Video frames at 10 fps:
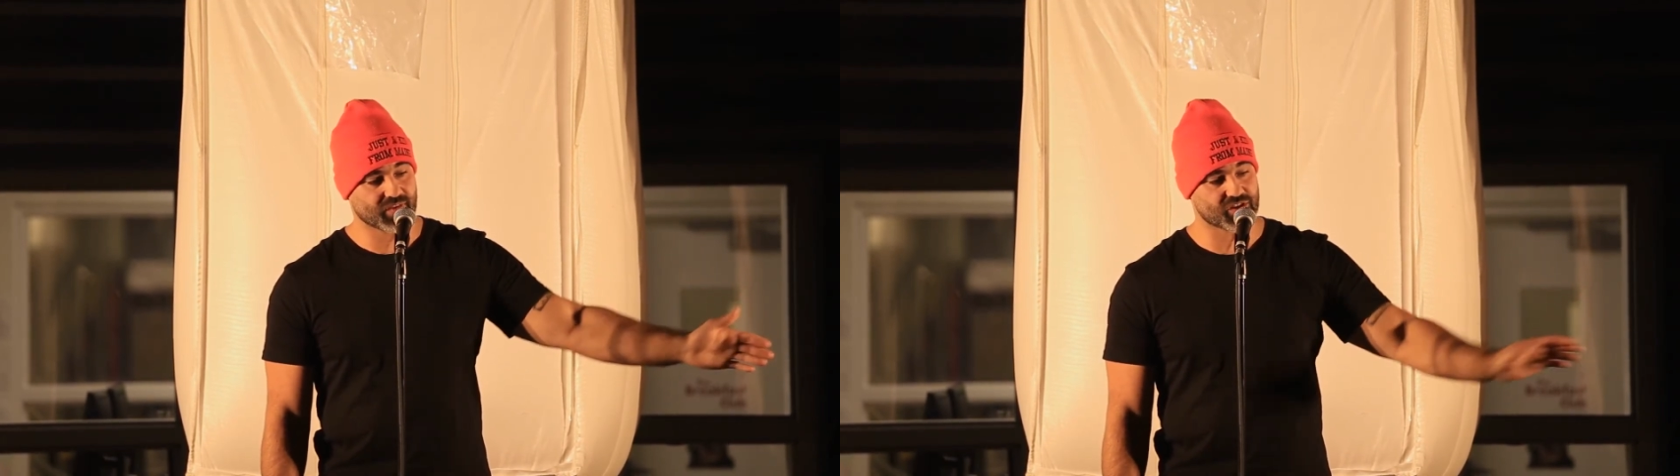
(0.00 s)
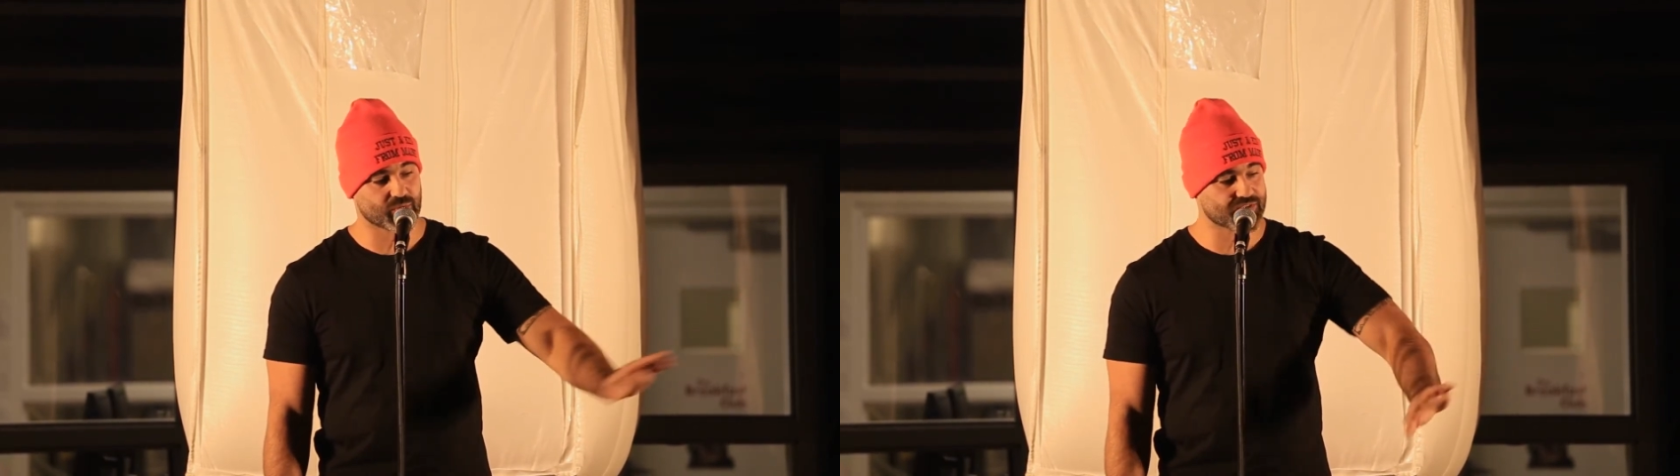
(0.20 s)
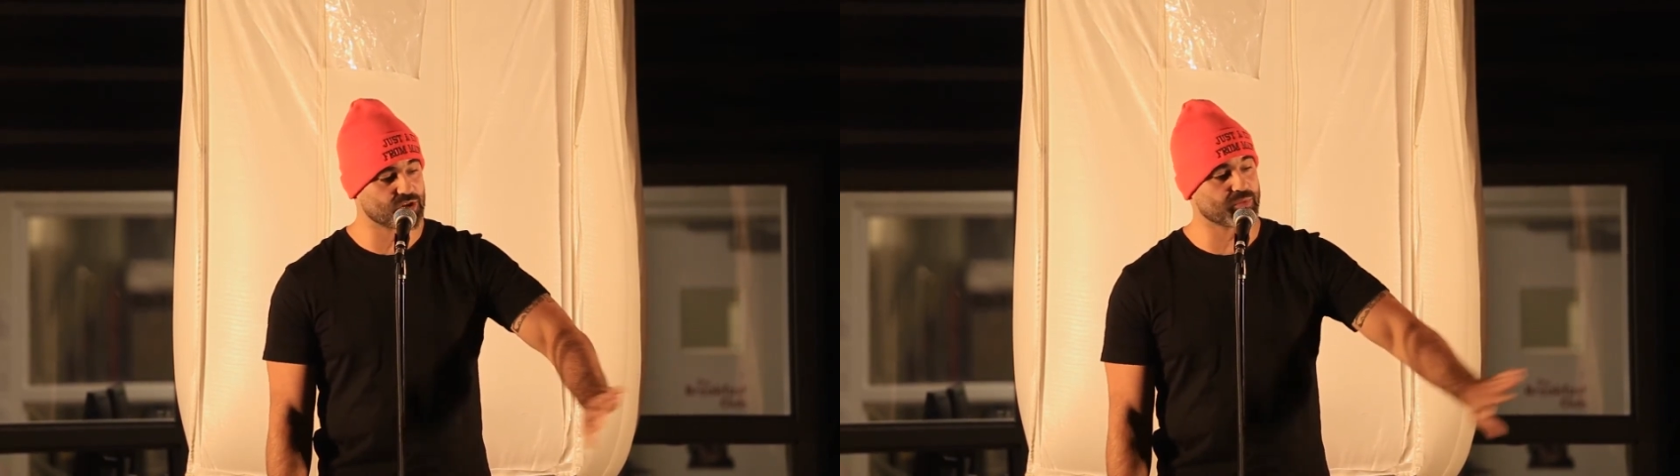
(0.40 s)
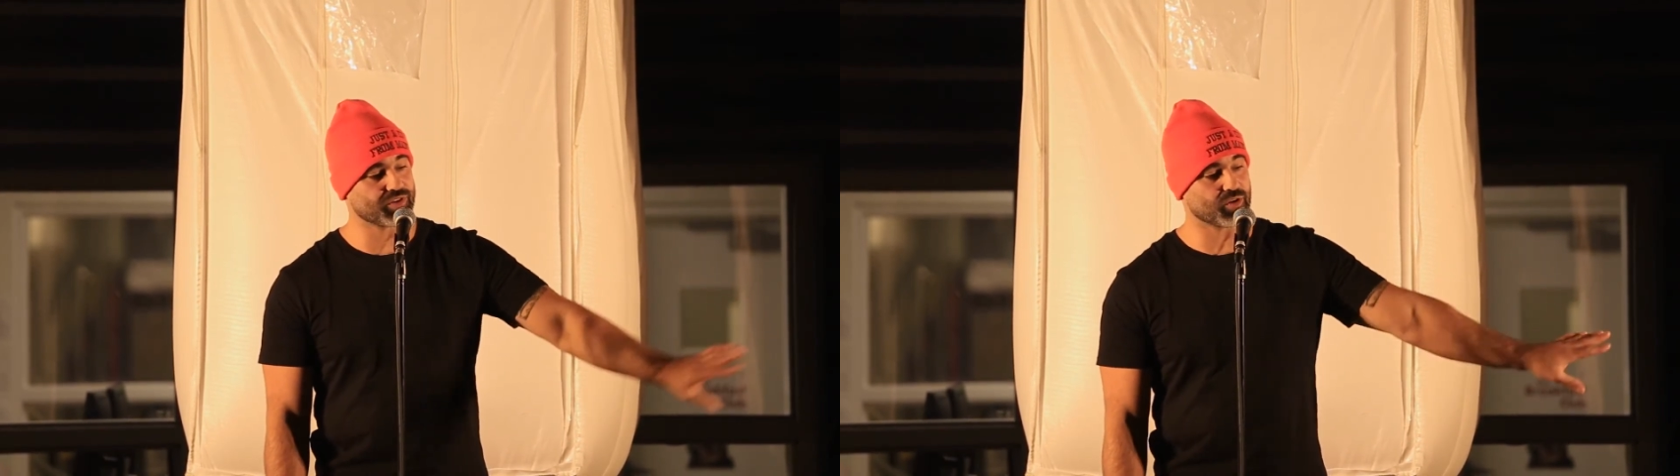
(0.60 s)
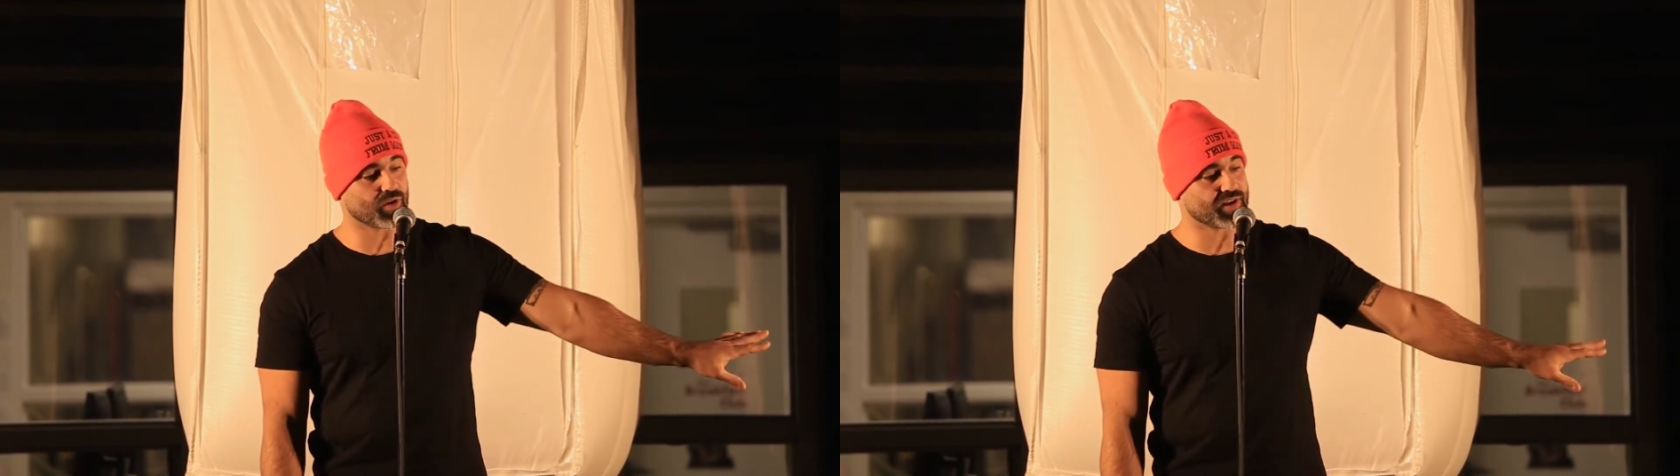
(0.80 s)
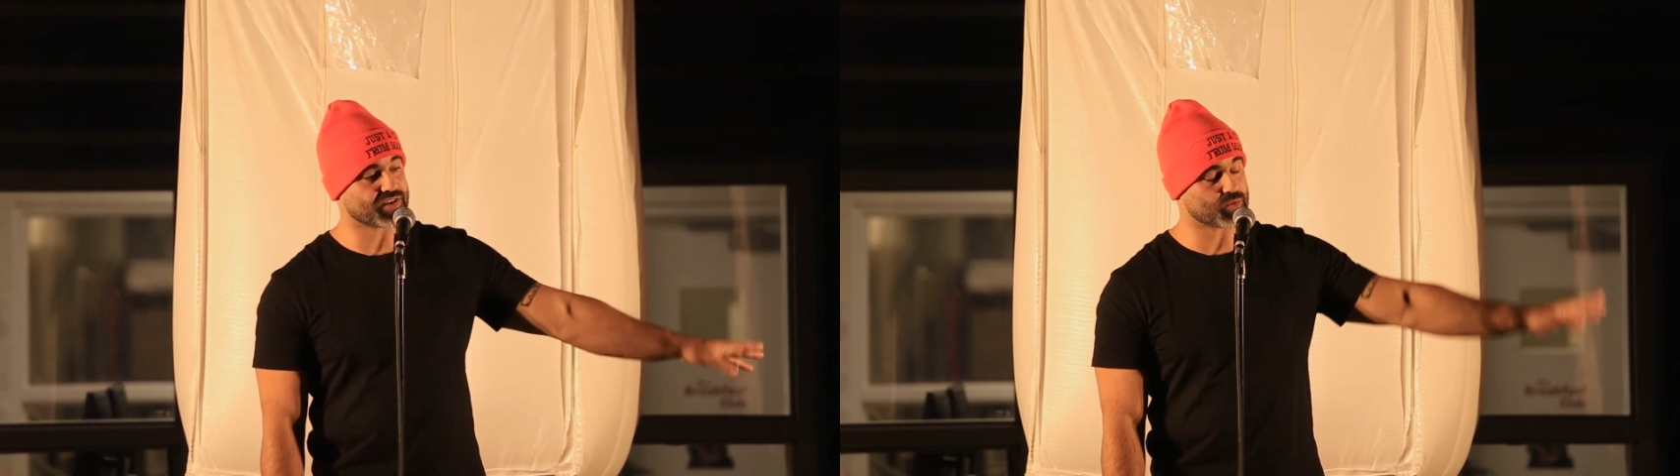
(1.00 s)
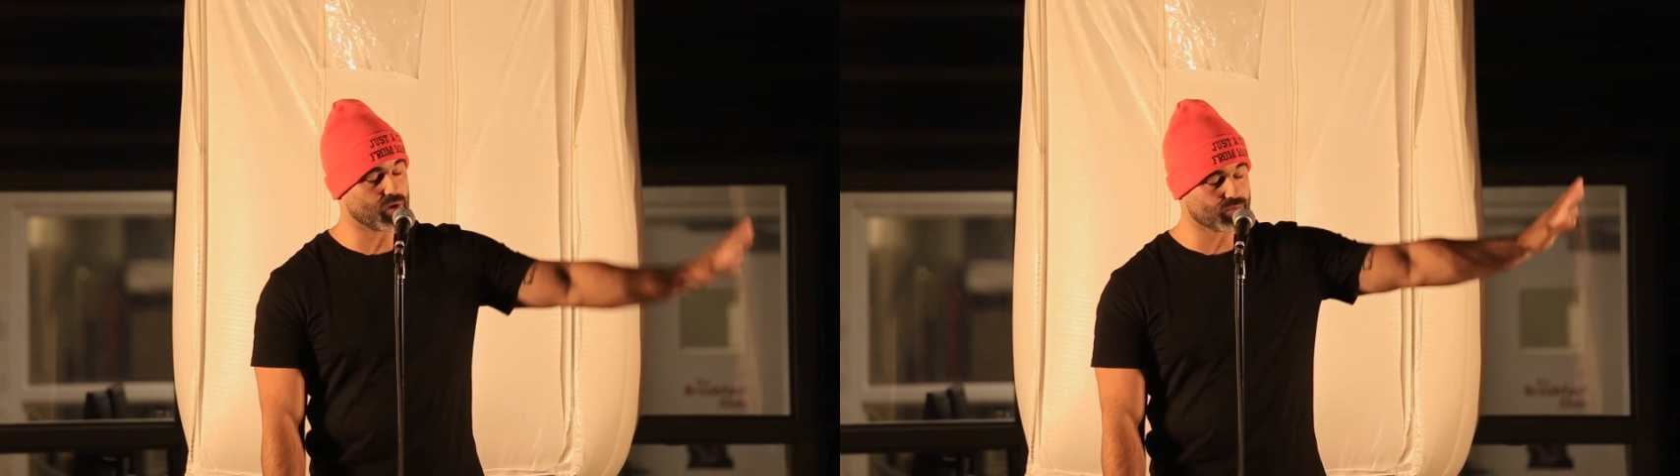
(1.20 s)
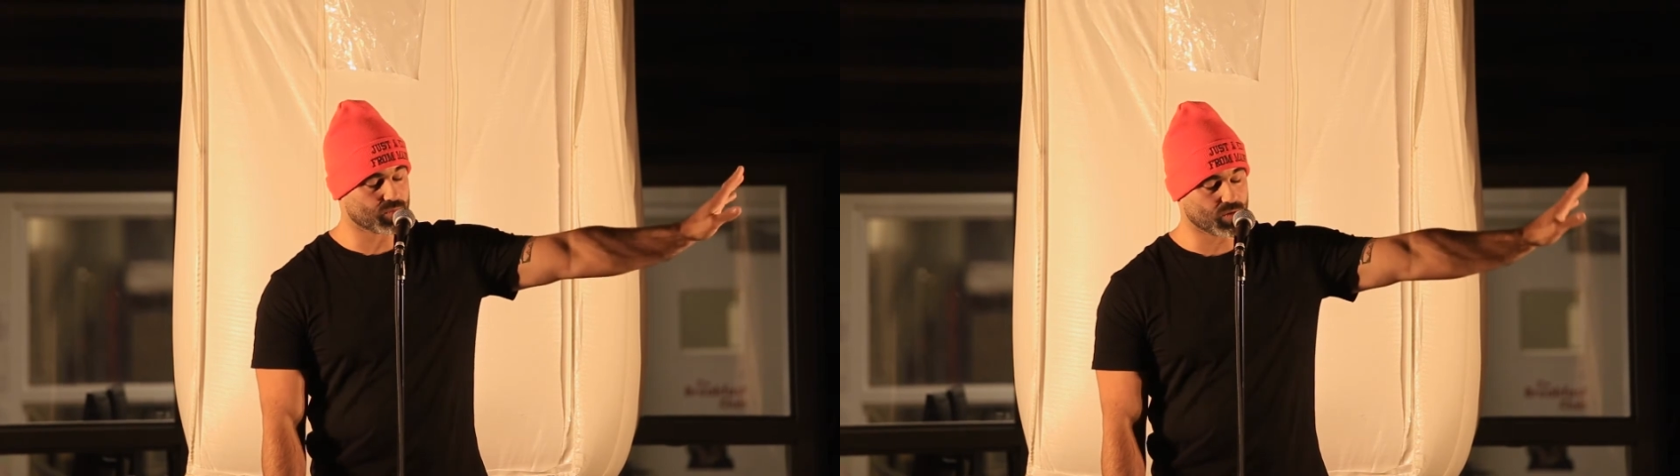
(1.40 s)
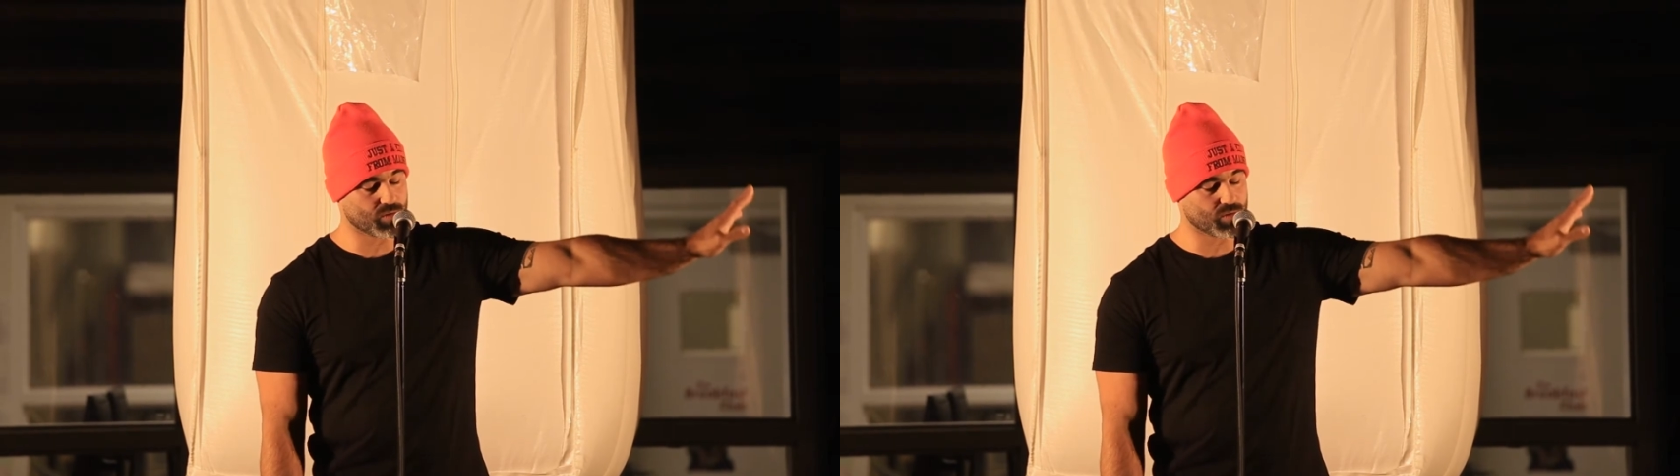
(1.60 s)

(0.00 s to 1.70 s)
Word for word: He swings open the door and he says, Whoa, whoa,